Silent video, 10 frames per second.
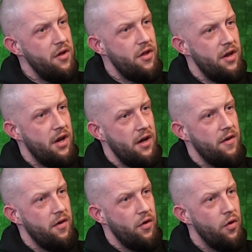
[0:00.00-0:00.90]
Appreciate that.
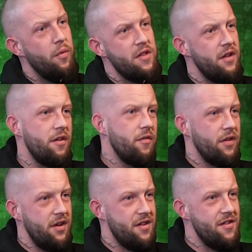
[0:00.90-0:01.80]
Who is it
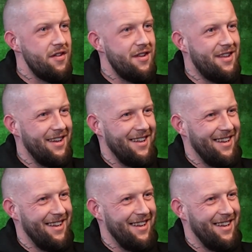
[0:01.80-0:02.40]
that you've seen succeed?